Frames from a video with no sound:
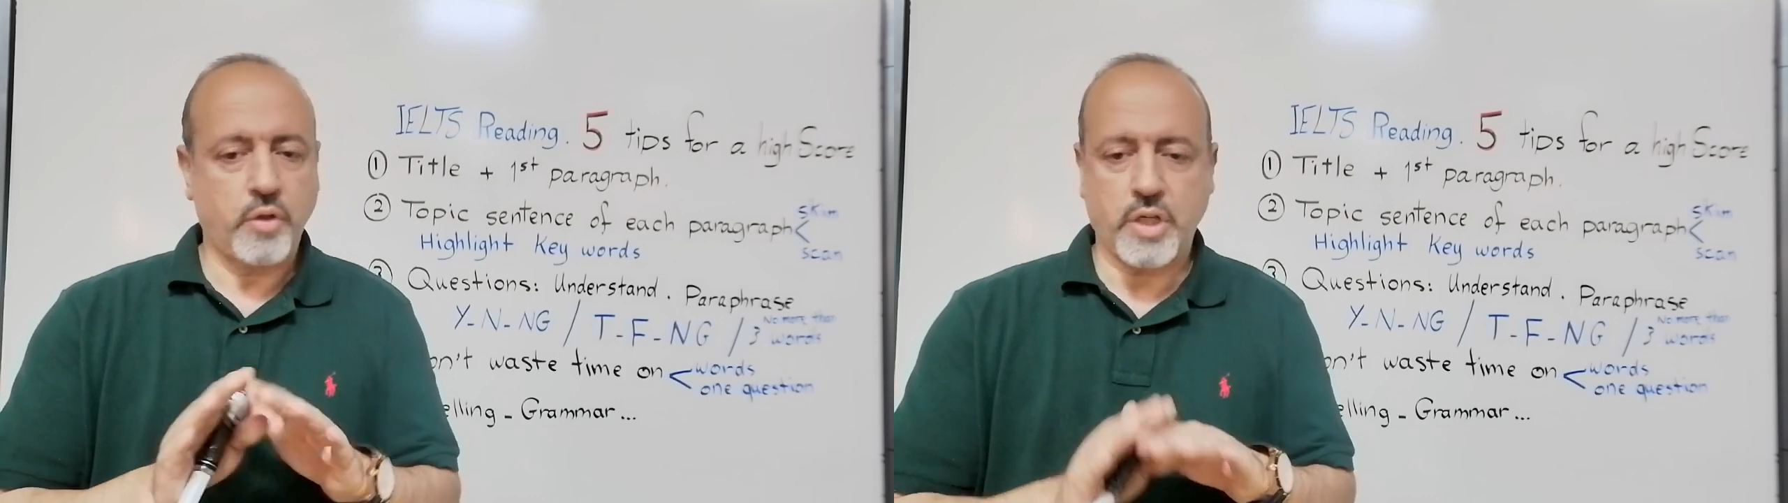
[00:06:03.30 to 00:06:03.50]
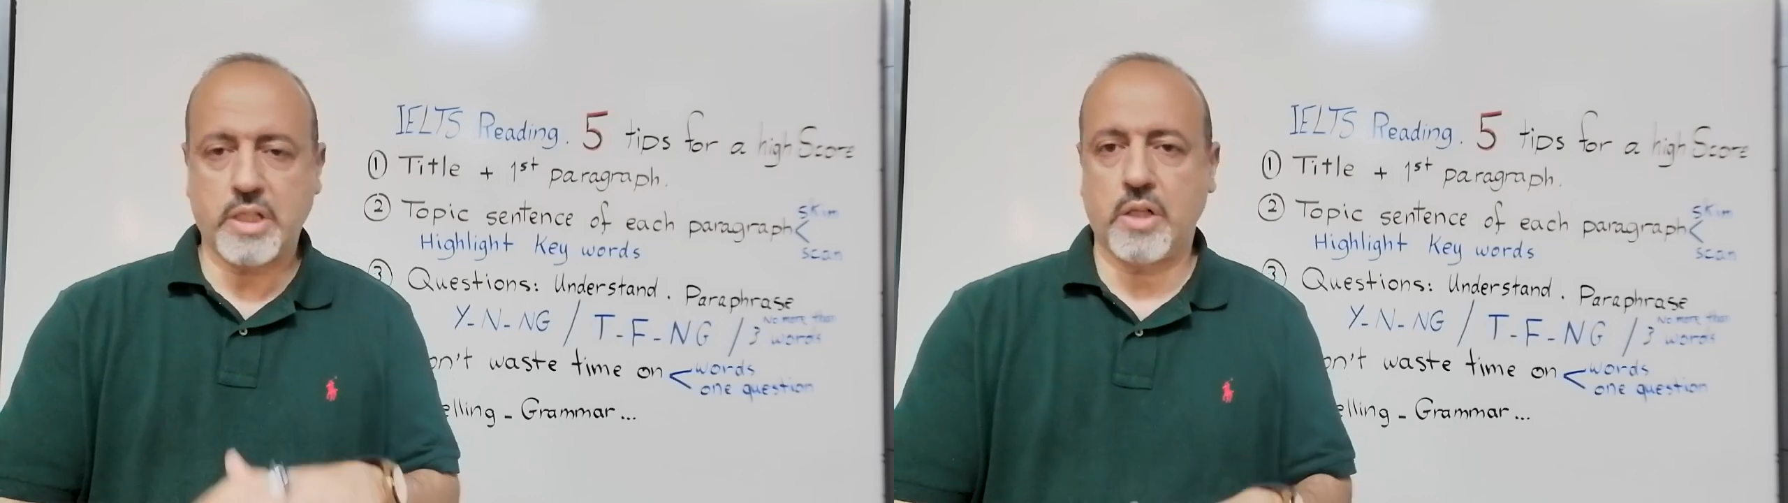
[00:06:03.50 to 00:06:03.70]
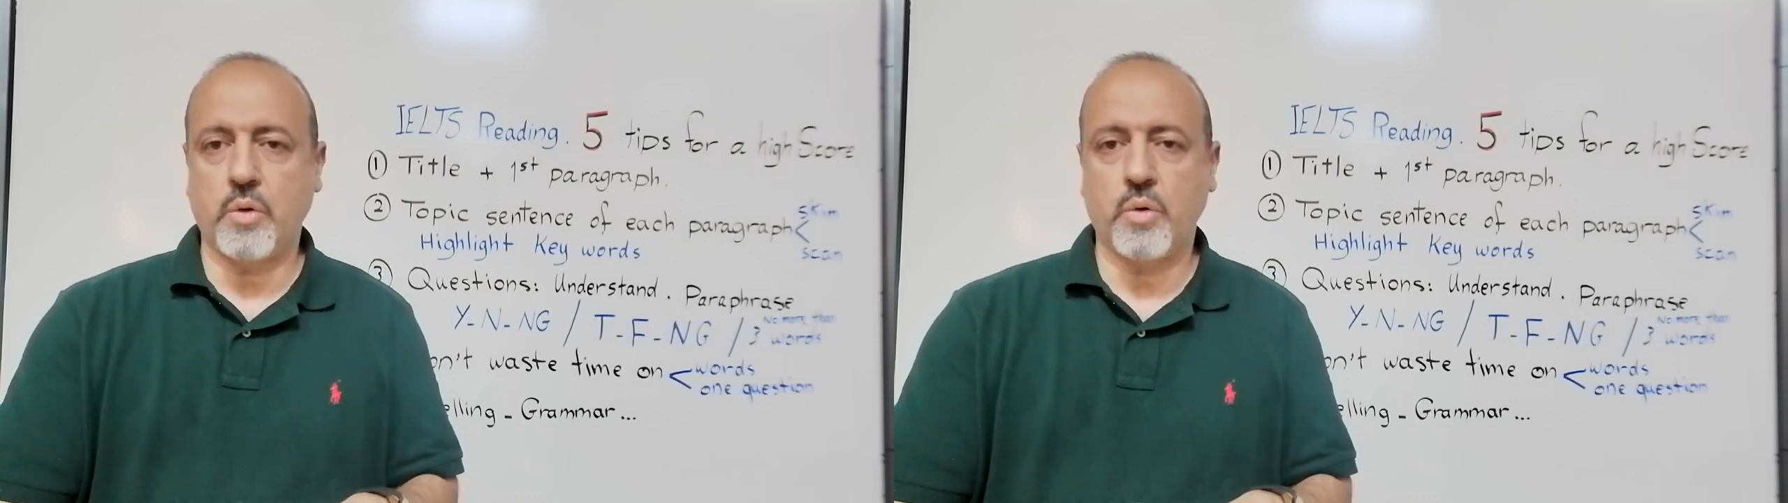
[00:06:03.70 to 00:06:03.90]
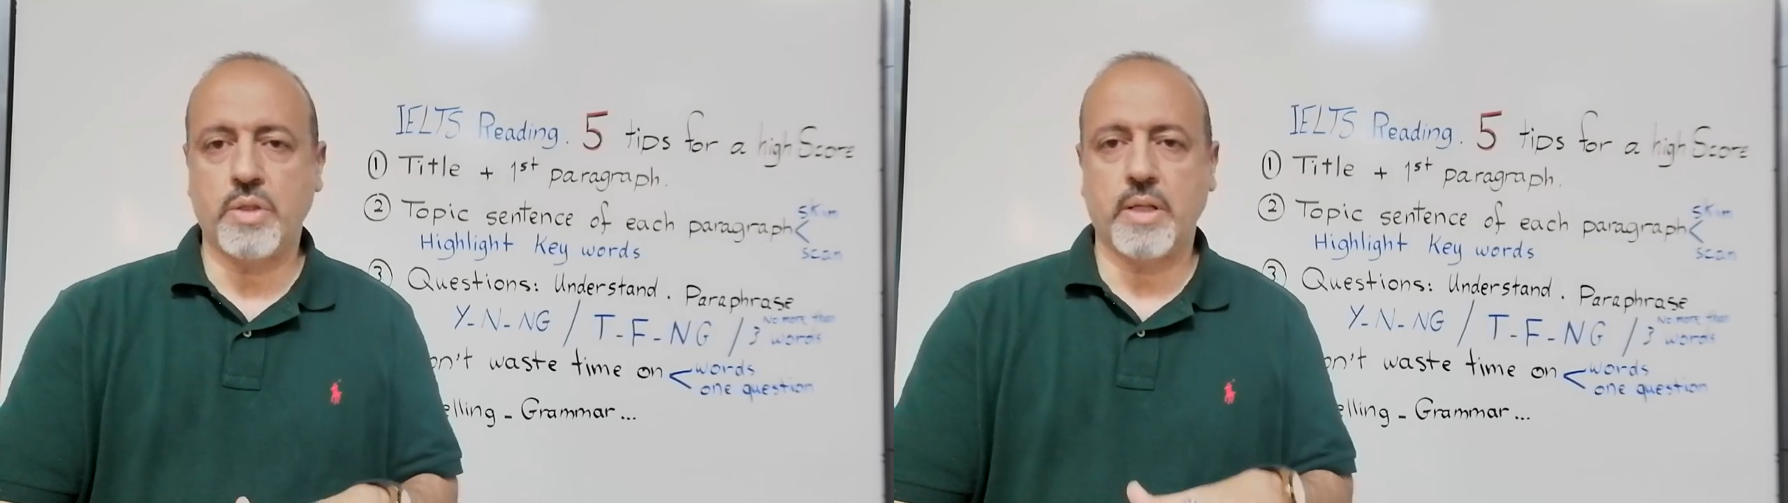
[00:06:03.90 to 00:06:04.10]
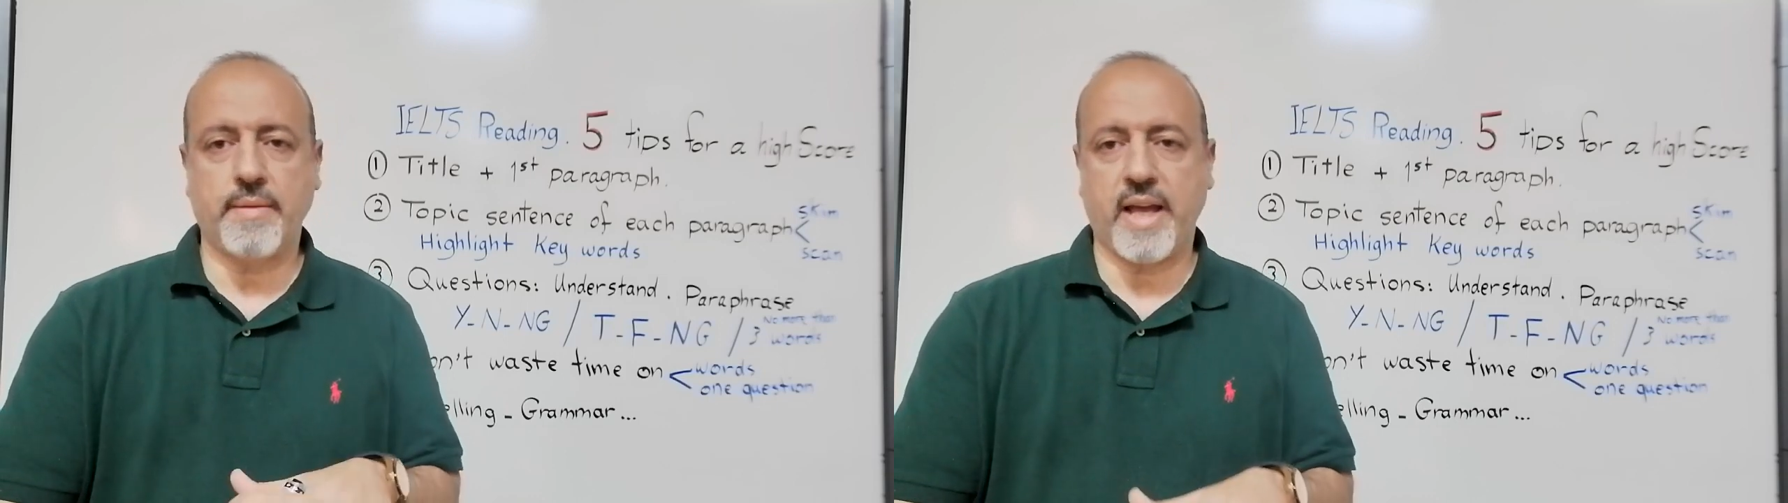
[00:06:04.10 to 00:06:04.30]
you just
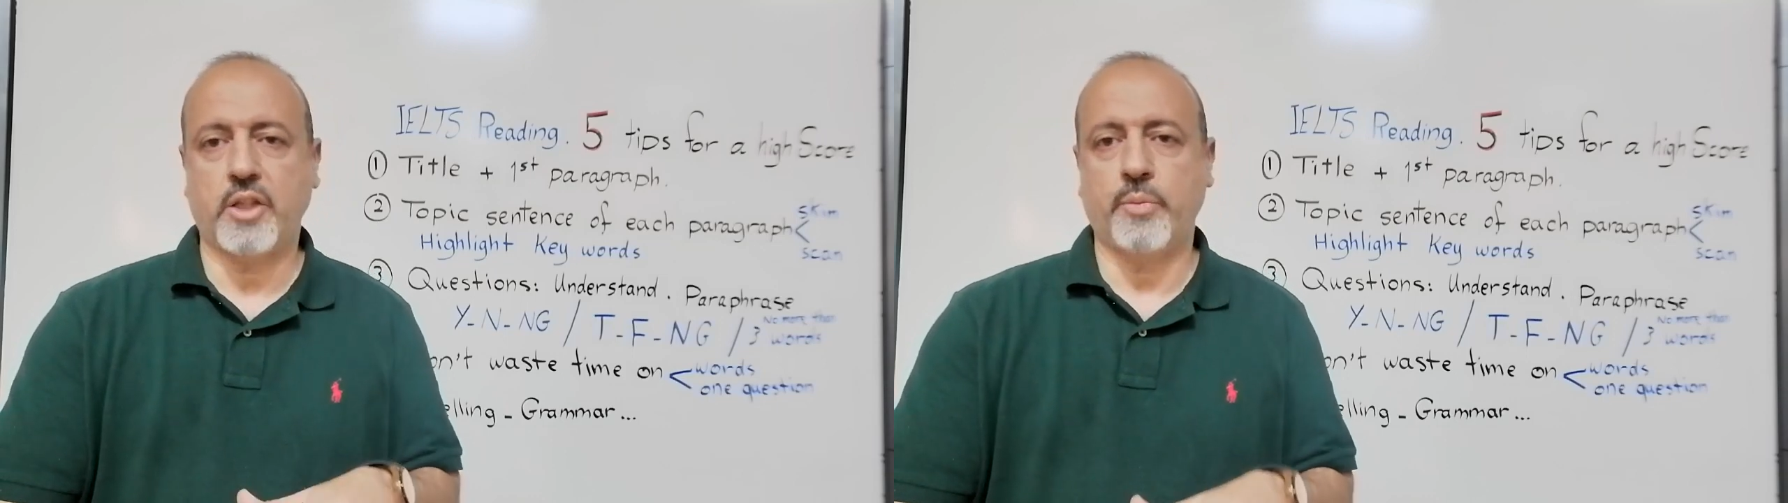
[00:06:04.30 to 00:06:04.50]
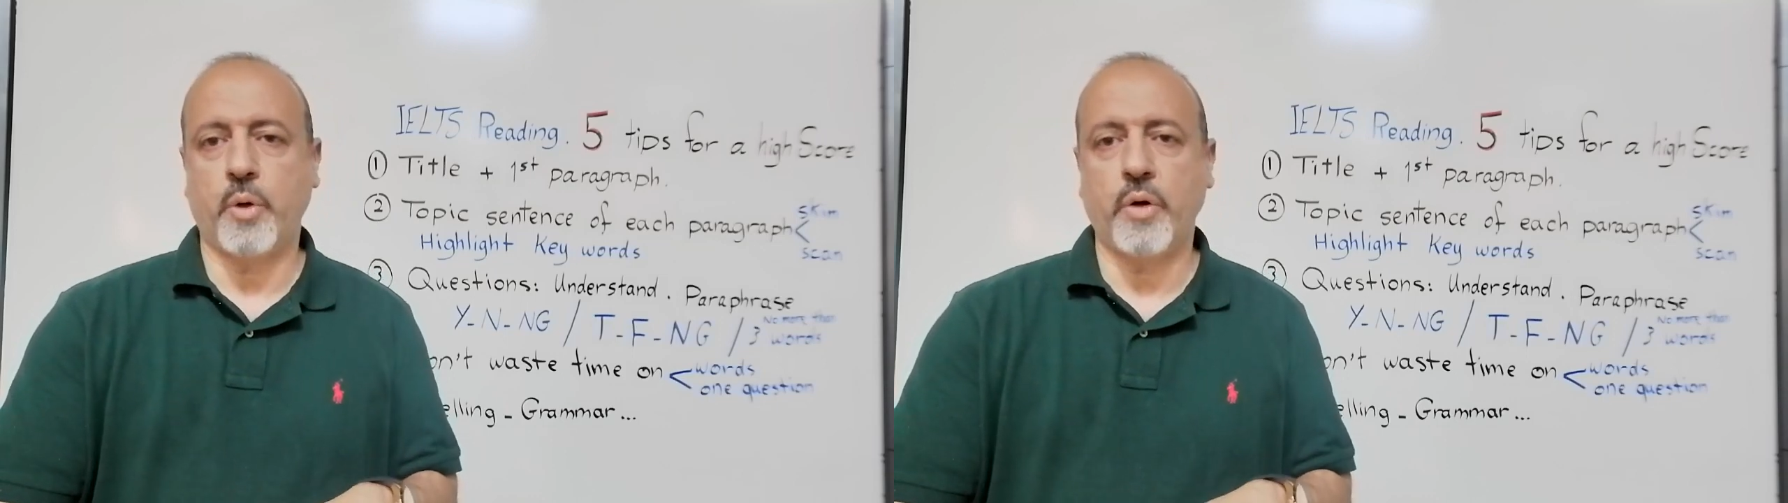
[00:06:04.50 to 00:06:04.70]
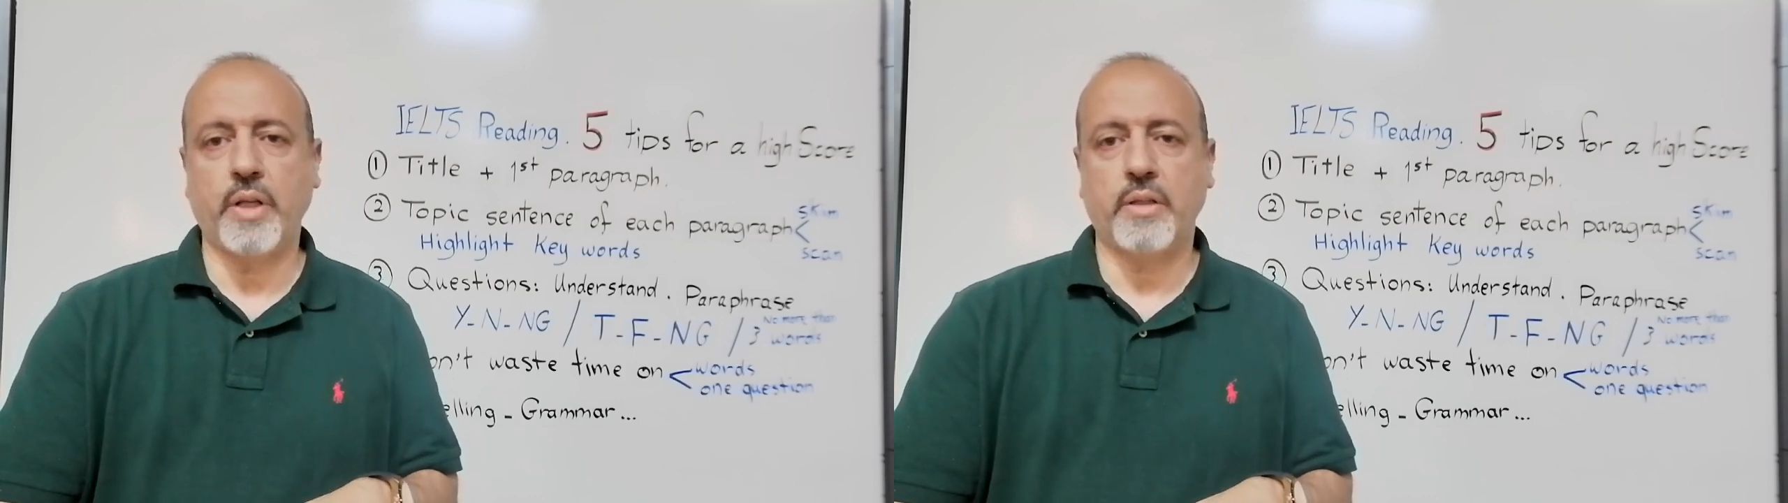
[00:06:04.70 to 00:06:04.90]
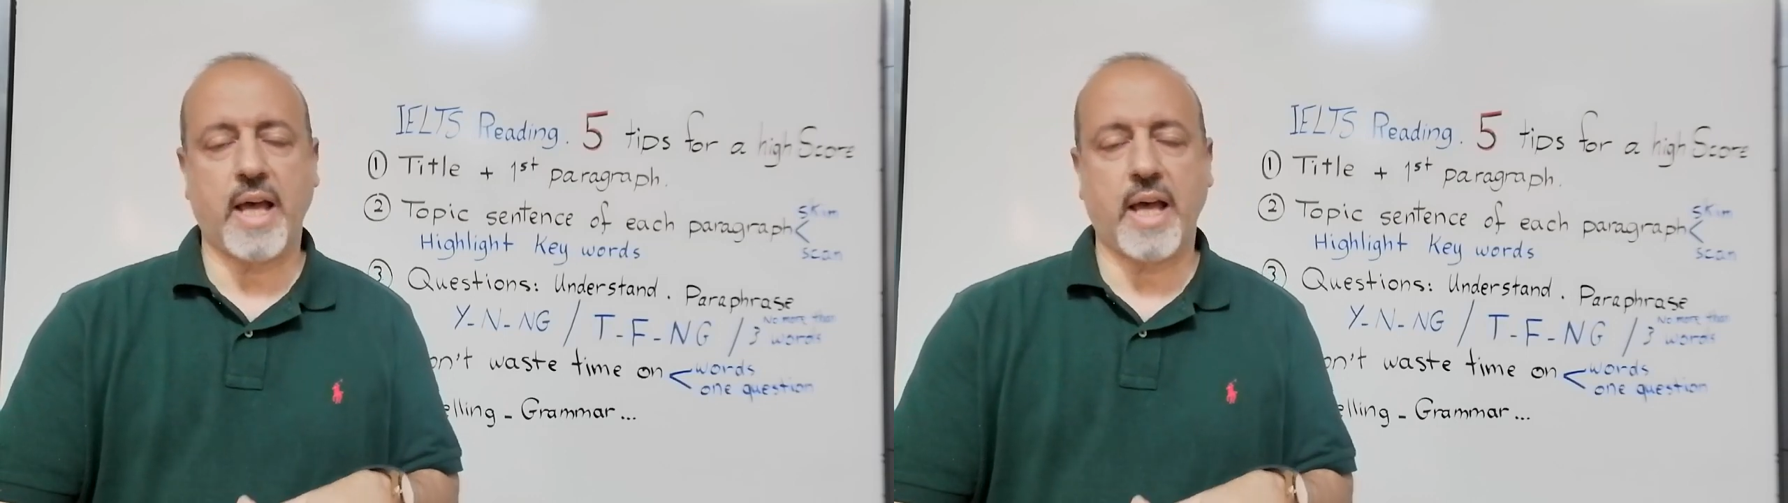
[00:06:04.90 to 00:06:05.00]
lose that point